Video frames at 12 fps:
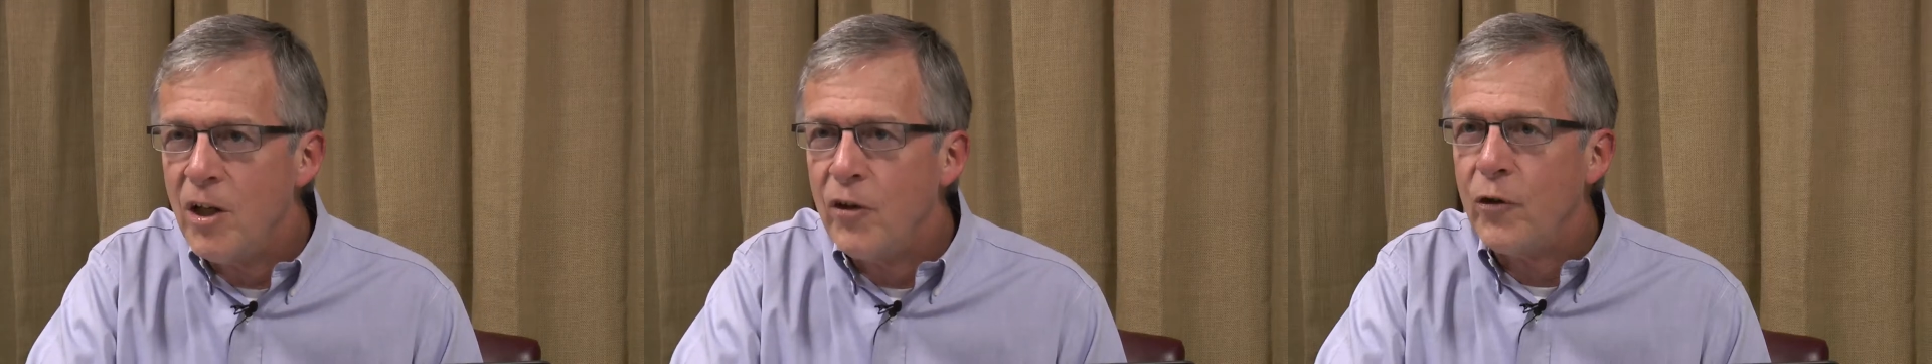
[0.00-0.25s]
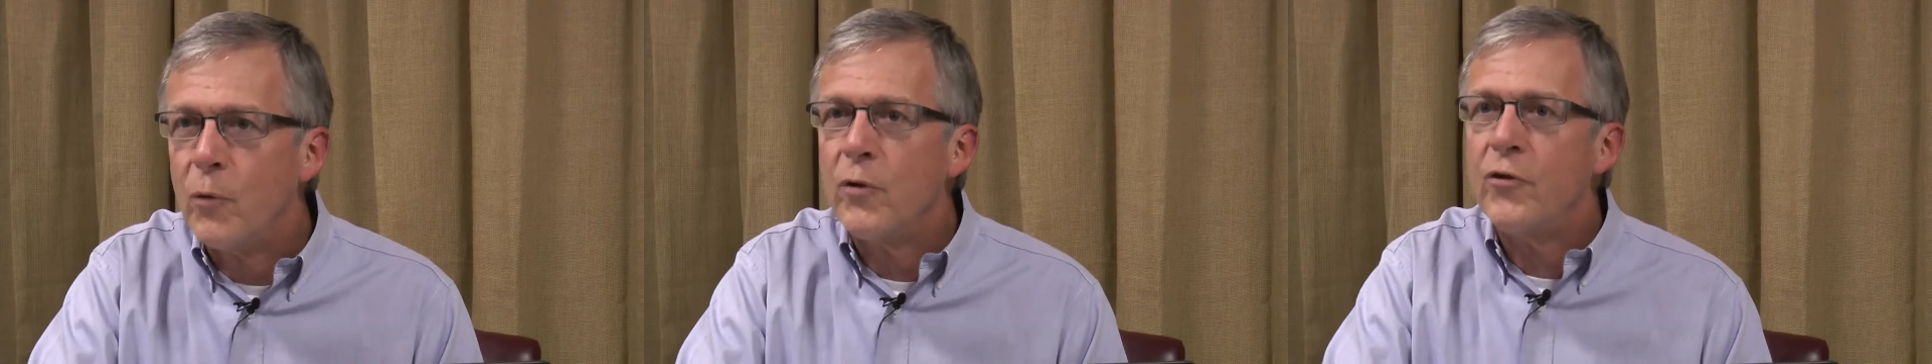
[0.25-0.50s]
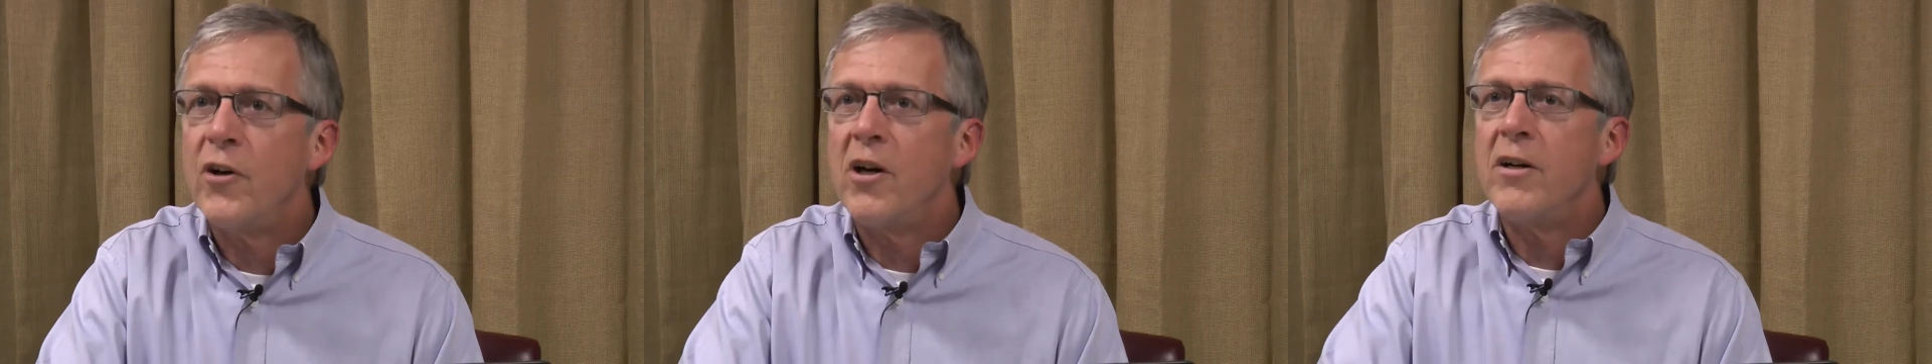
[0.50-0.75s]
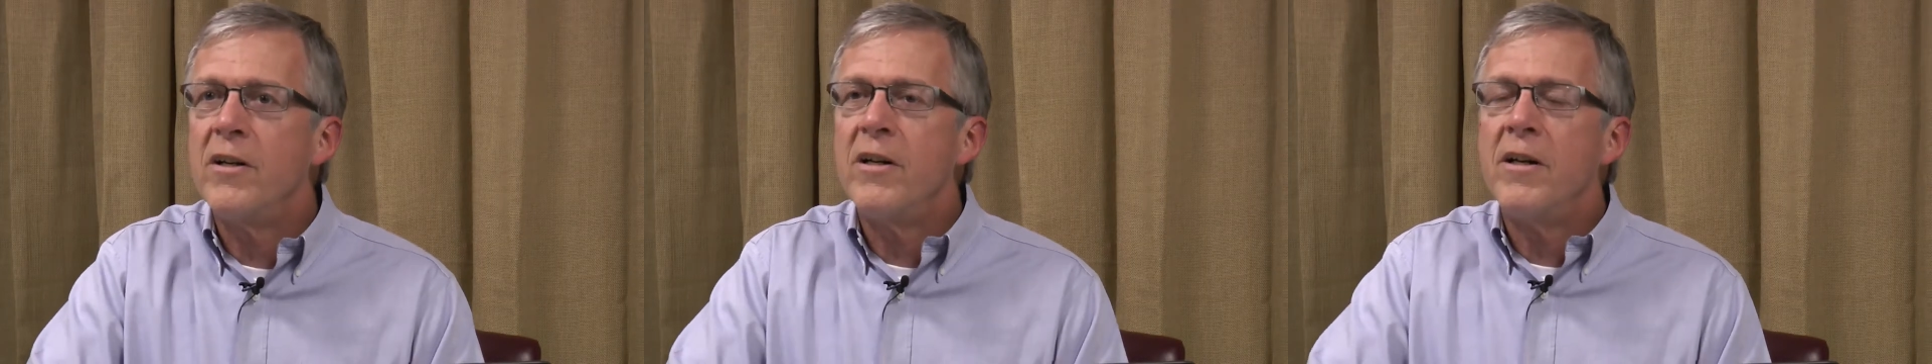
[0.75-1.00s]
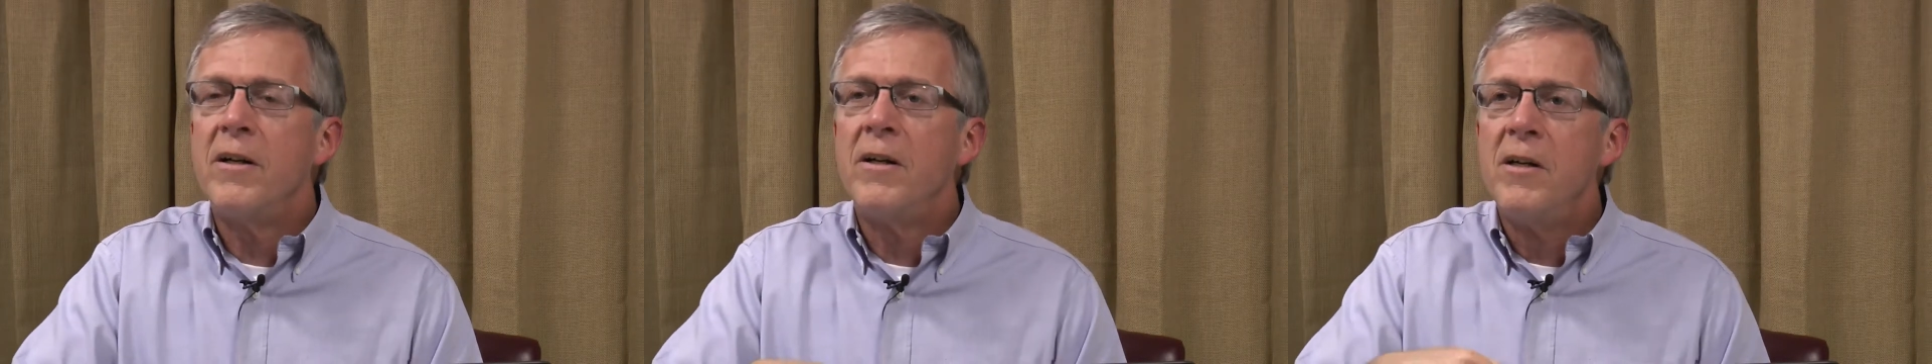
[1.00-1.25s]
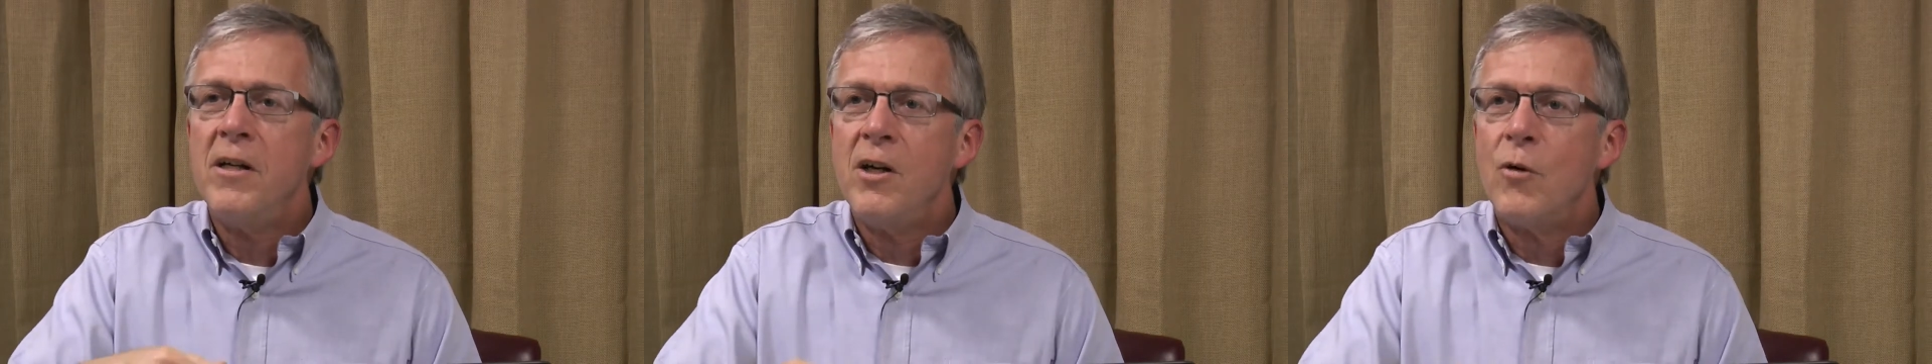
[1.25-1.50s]
So we're starting
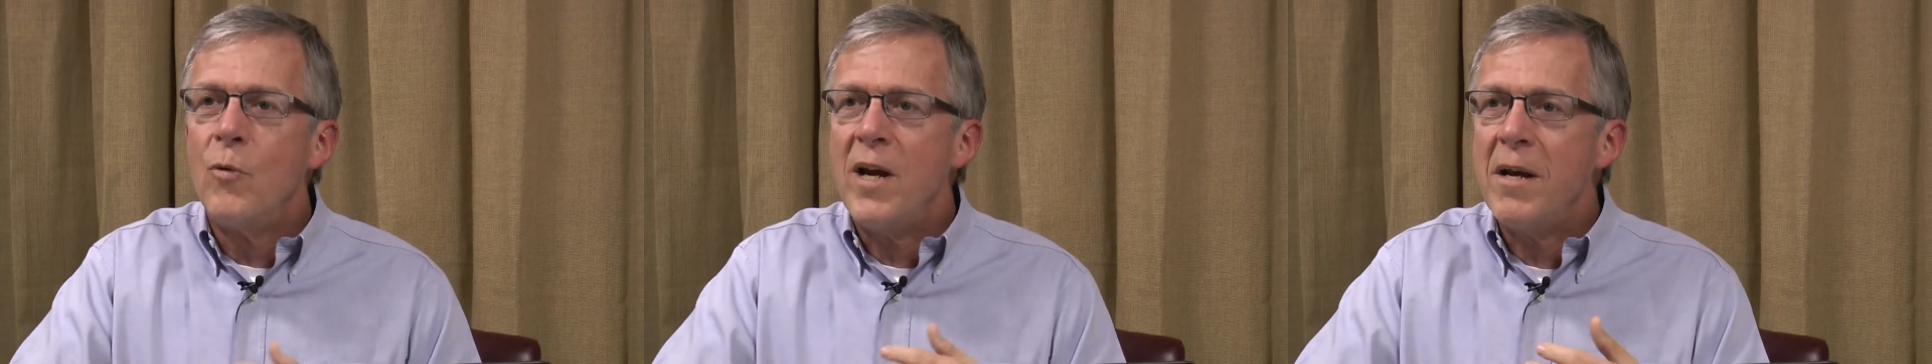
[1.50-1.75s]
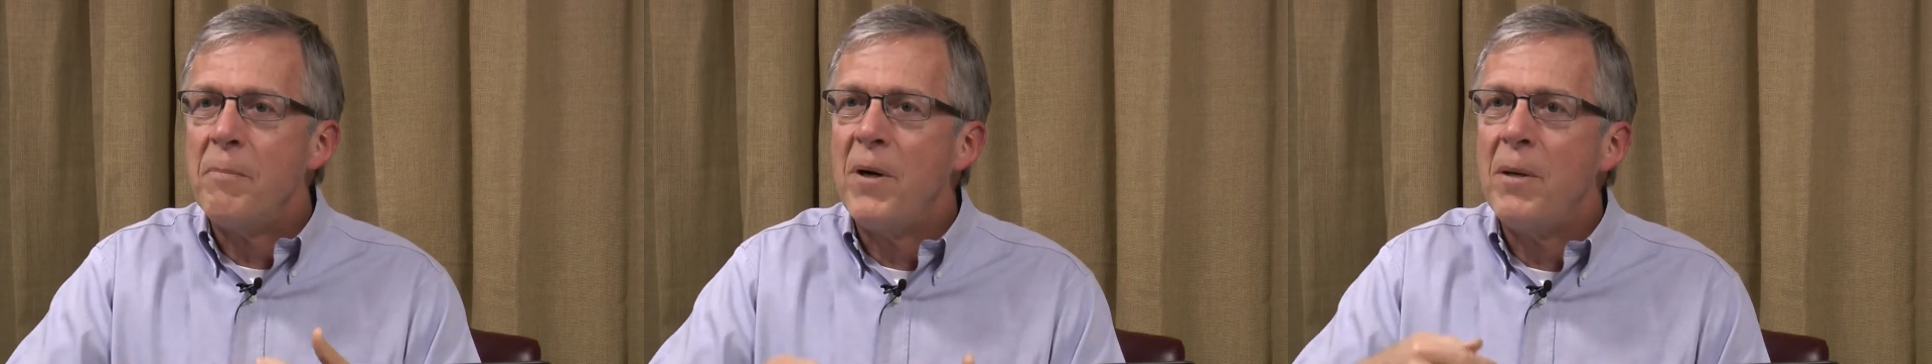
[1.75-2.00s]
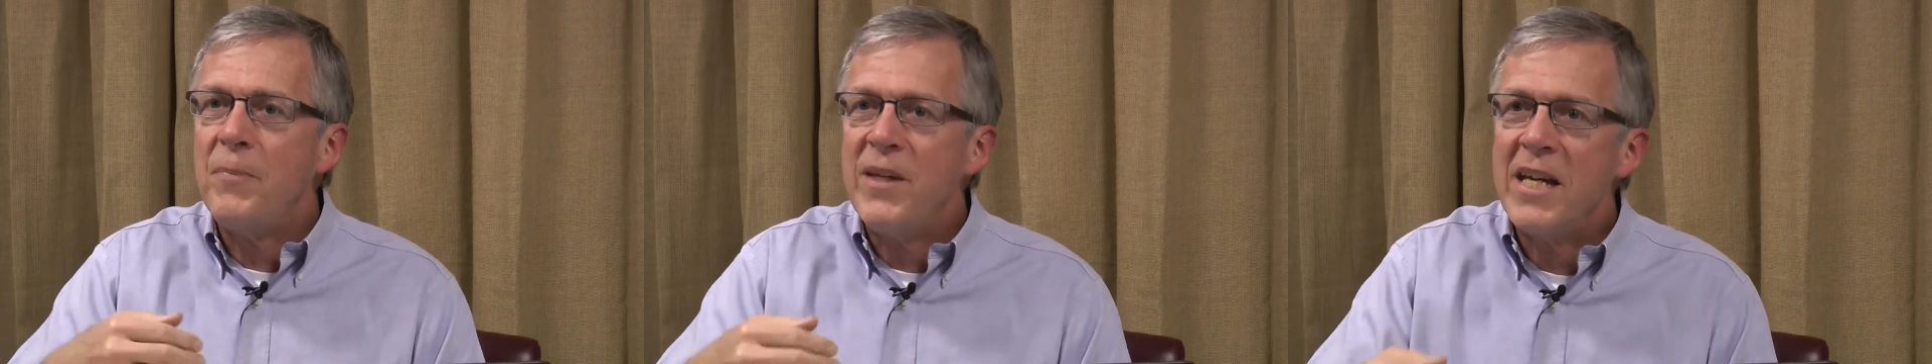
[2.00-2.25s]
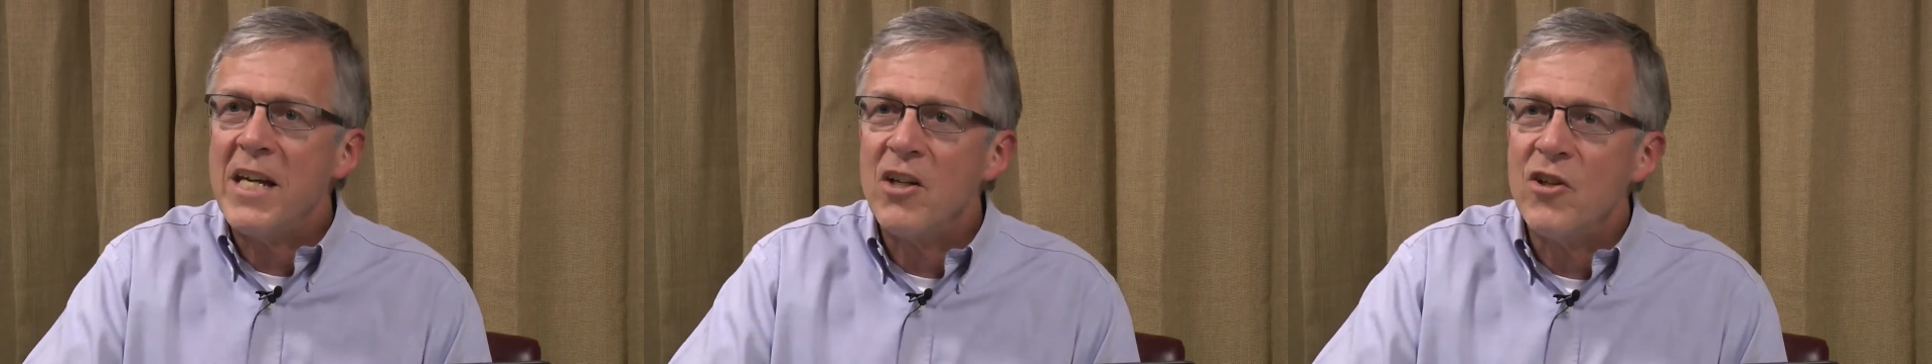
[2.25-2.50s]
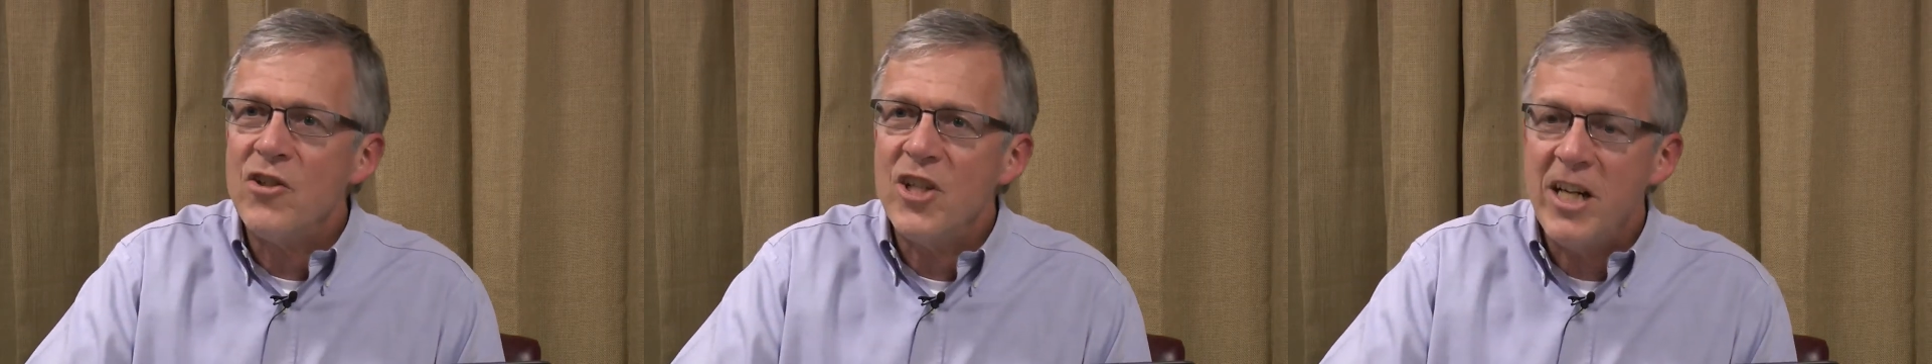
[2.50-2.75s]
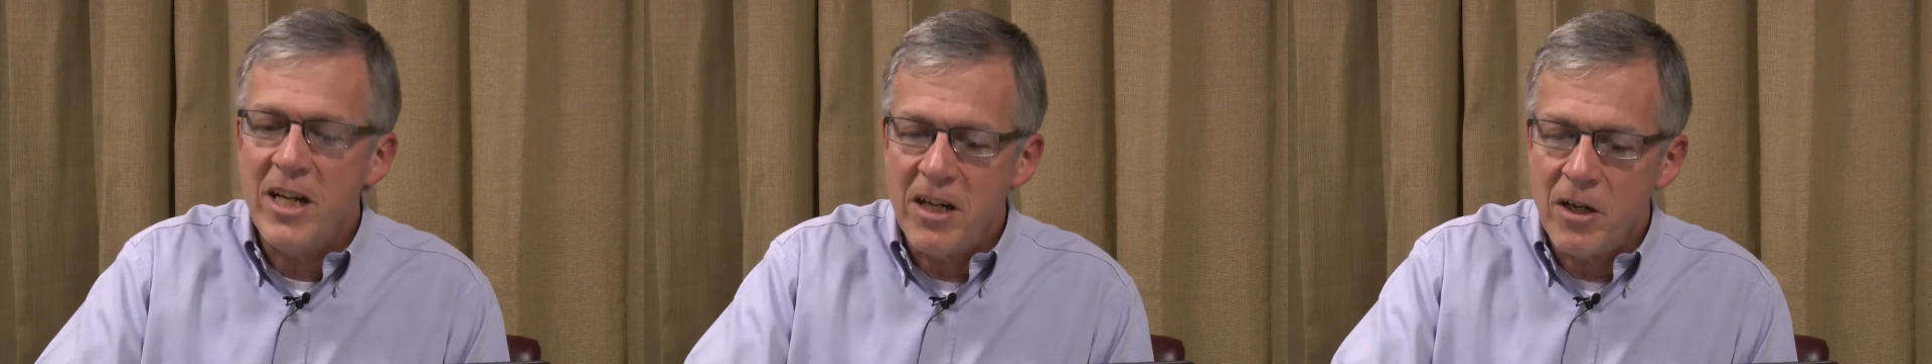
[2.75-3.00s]
to ramp up the
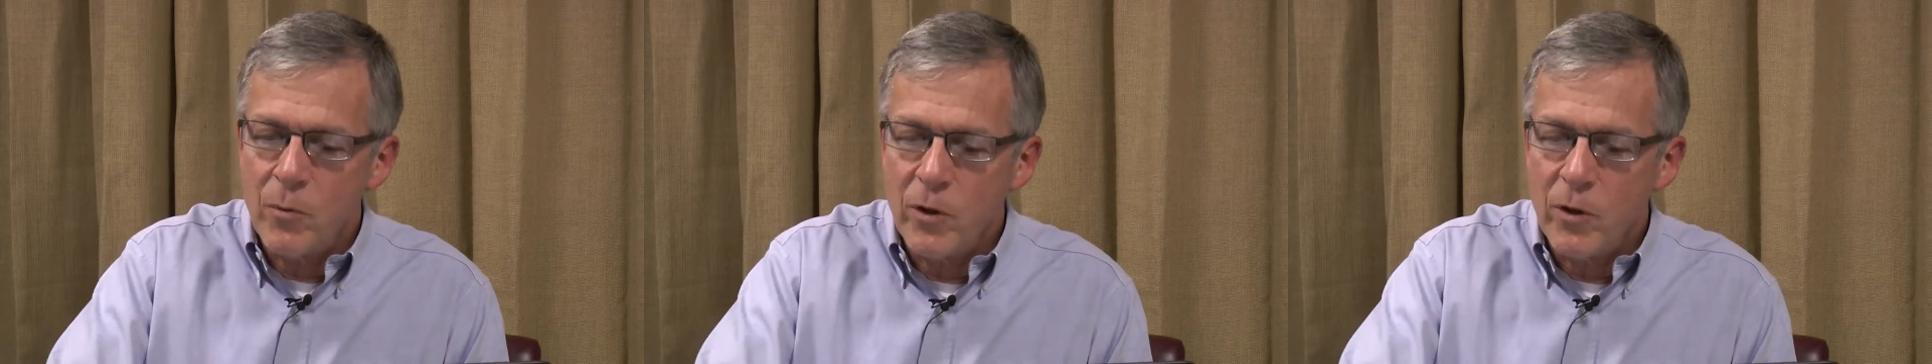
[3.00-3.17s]
energy here.